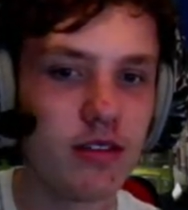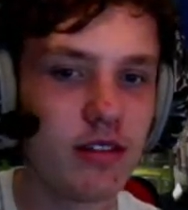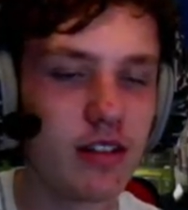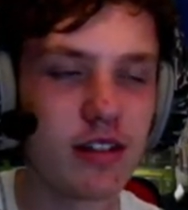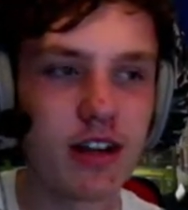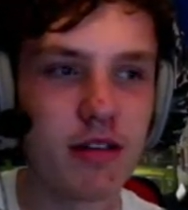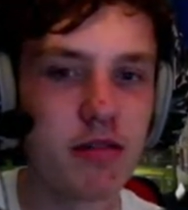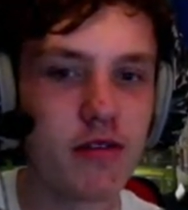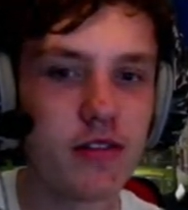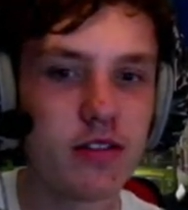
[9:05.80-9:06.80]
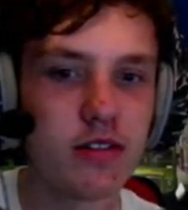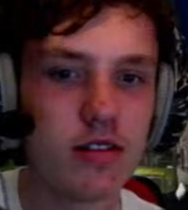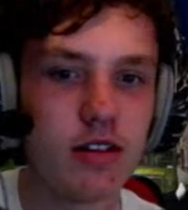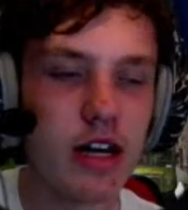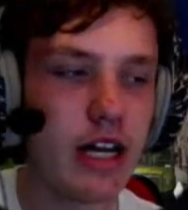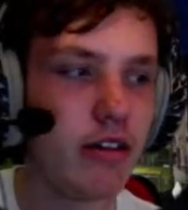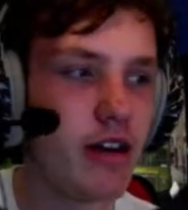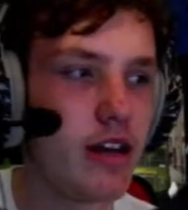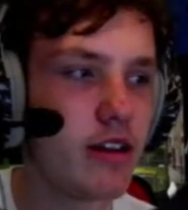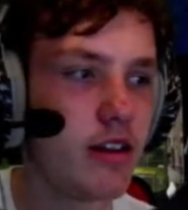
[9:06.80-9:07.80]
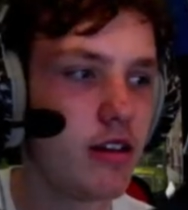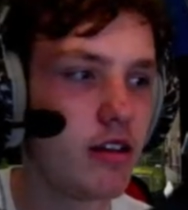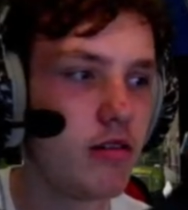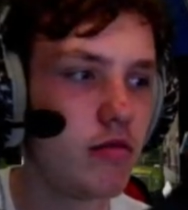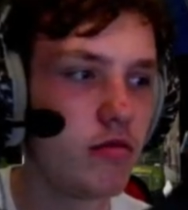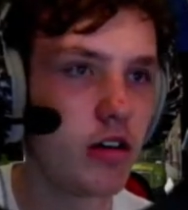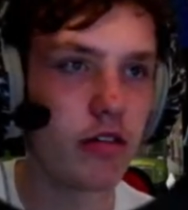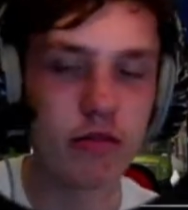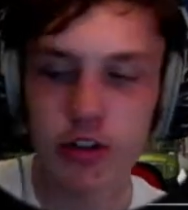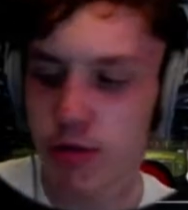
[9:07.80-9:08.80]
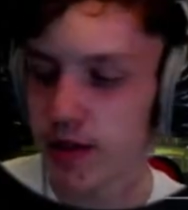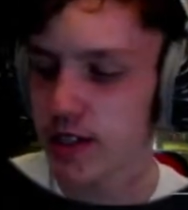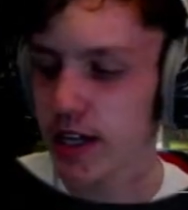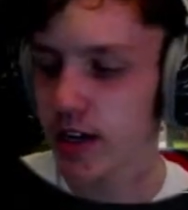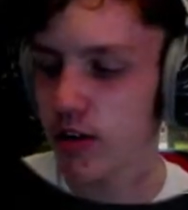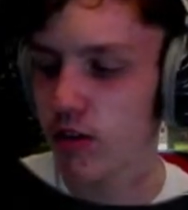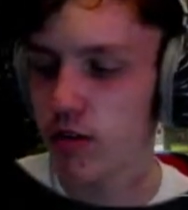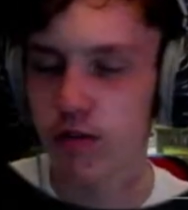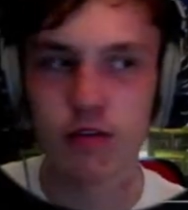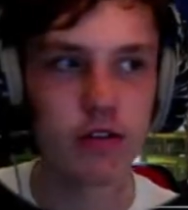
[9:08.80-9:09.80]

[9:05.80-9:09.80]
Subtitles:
I don't know, Pivers. Hello, Aiden. Right, we should be able to get it off.